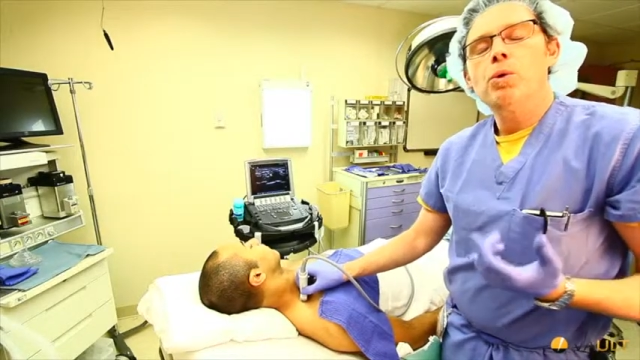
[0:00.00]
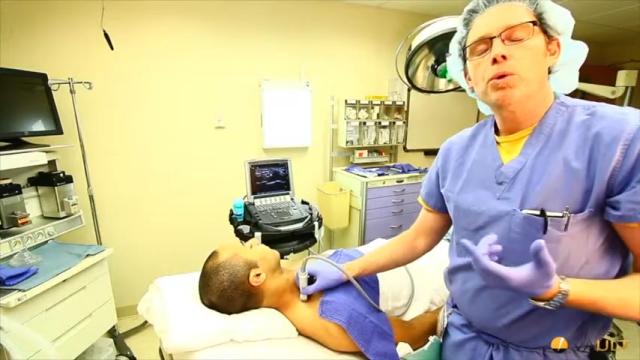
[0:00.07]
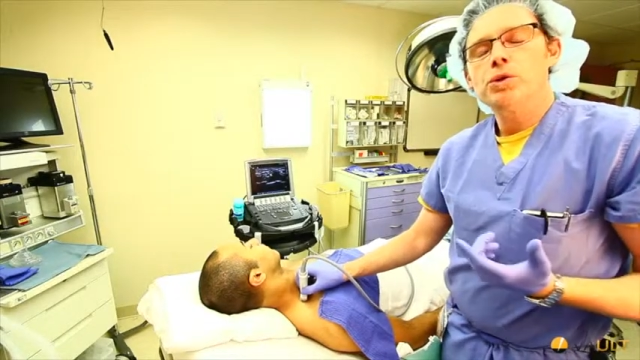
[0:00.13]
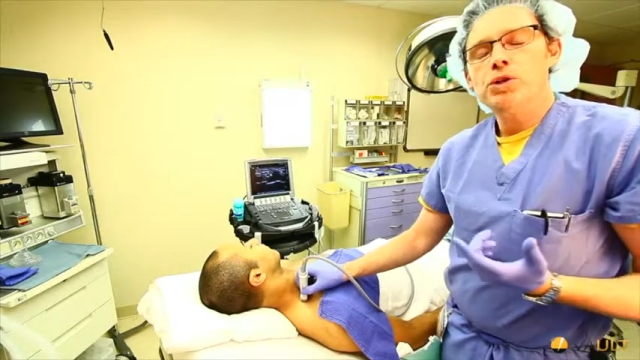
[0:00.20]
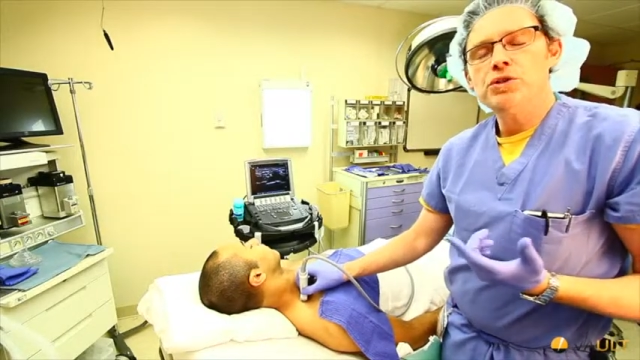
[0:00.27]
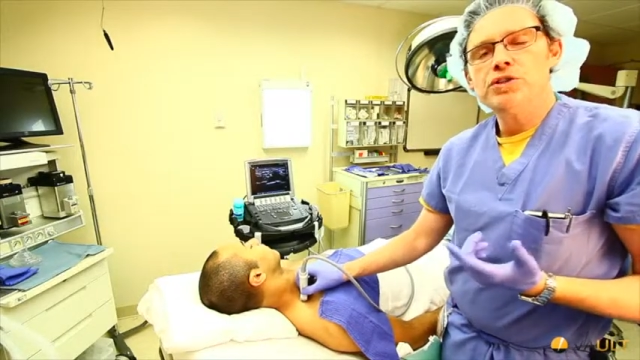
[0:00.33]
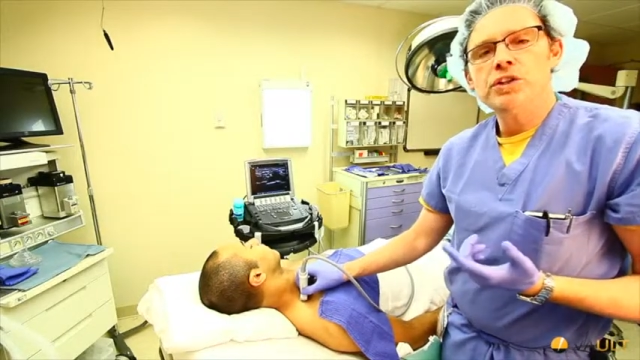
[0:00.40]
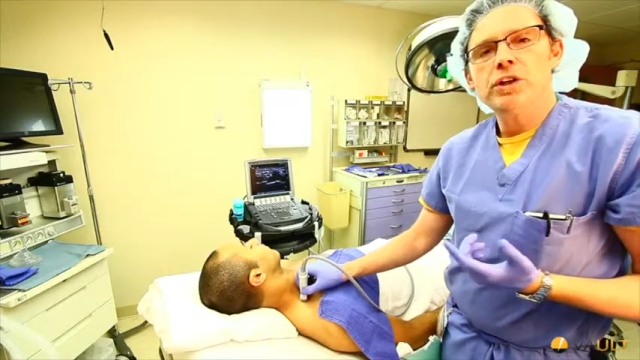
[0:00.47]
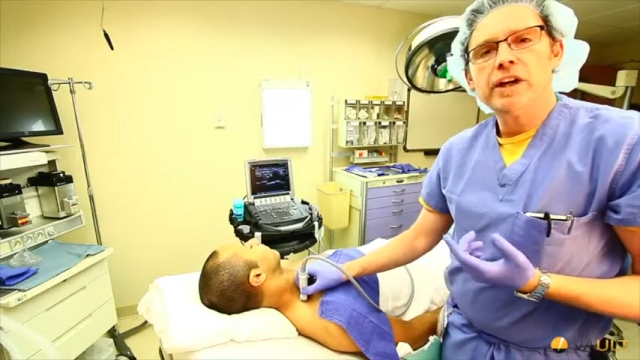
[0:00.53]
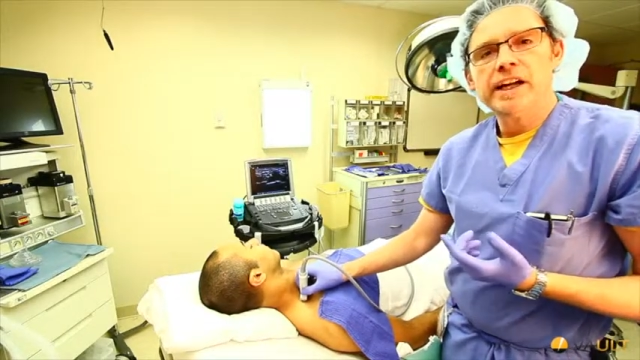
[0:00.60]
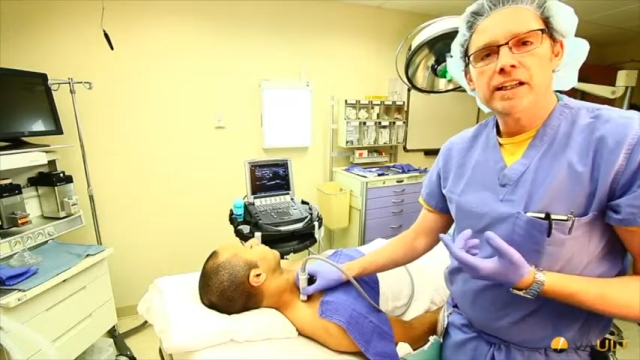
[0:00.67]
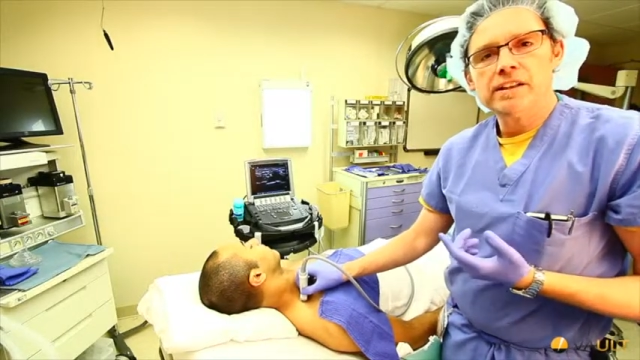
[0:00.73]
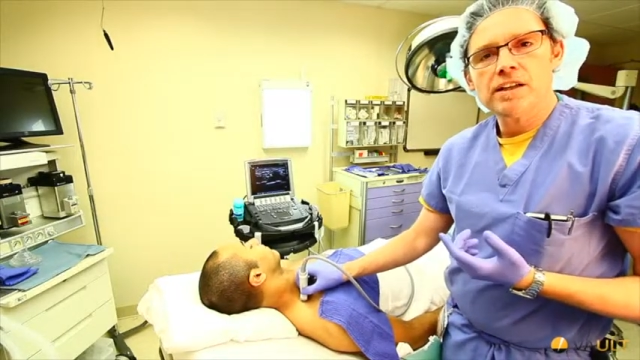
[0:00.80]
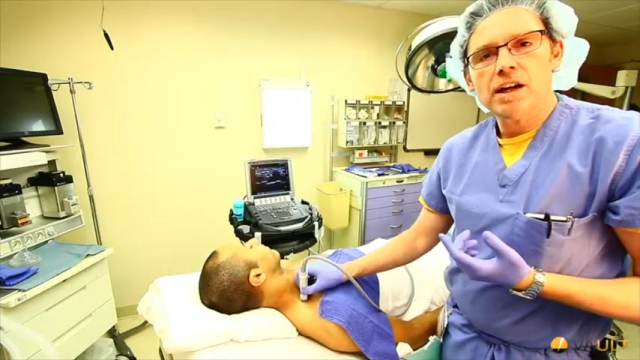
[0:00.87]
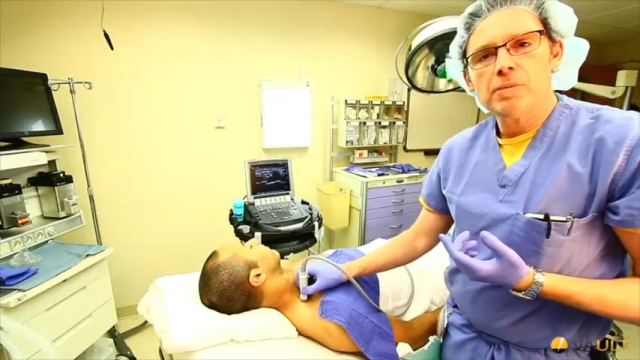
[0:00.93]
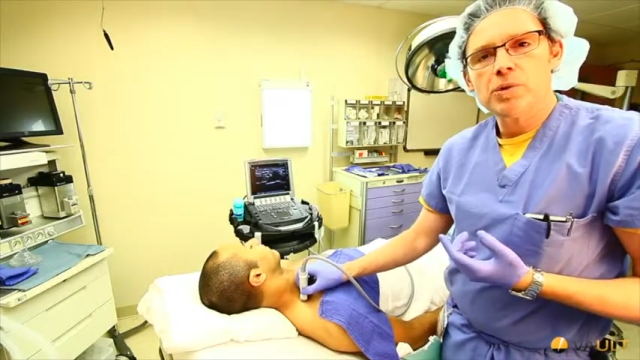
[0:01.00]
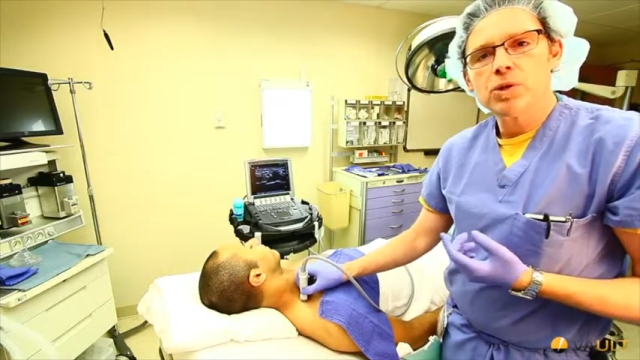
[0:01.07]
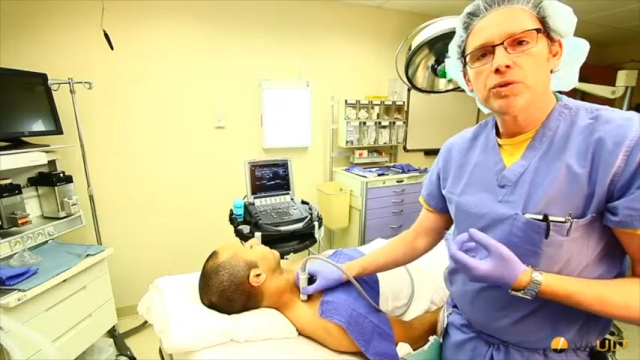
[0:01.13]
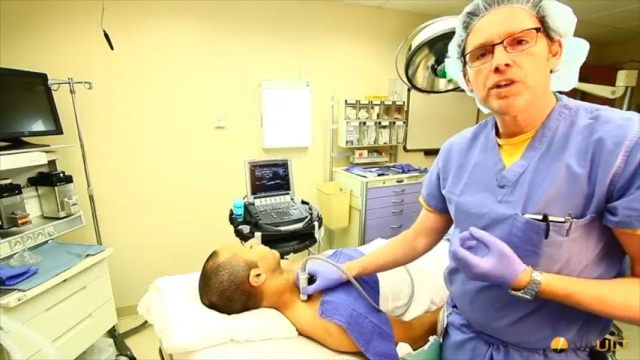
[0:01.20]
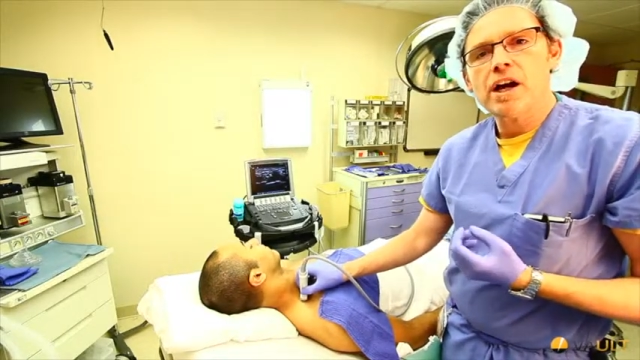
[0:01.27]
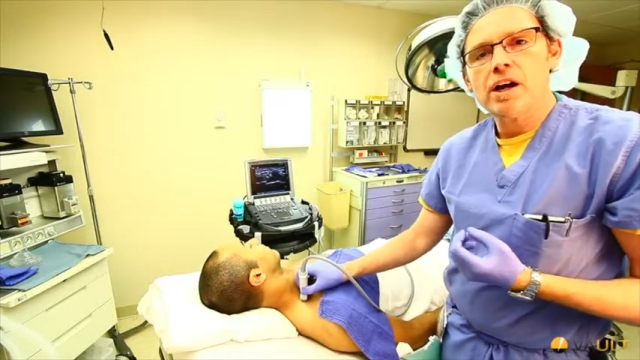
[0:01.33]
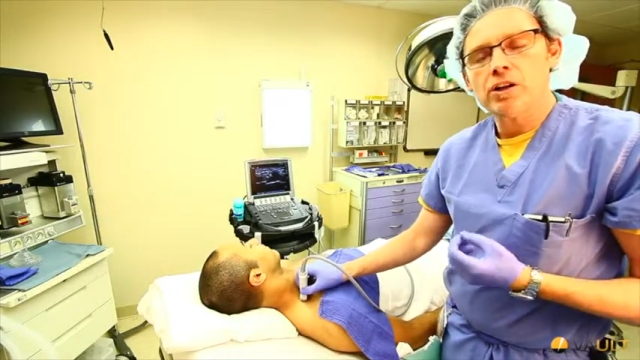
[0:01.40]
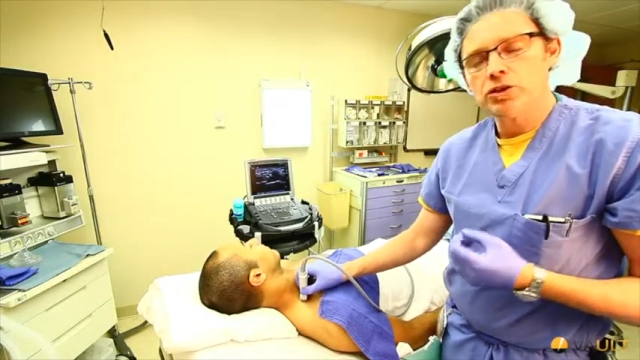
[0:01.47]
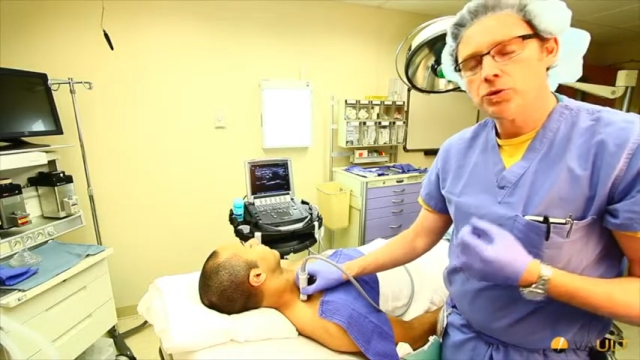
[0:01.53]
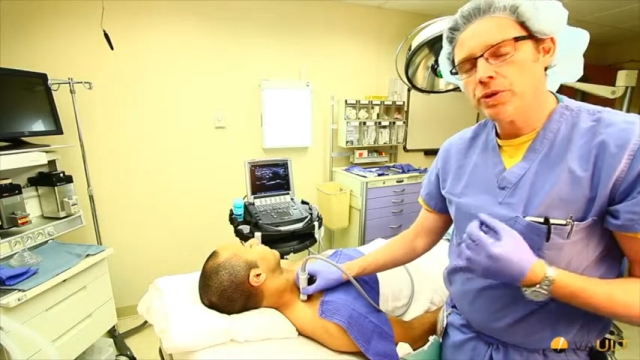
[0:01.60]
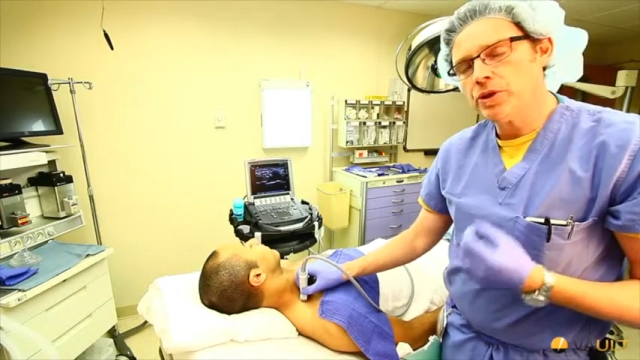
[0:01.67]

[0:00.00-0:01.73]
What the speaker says: Using our anatomical knowledge,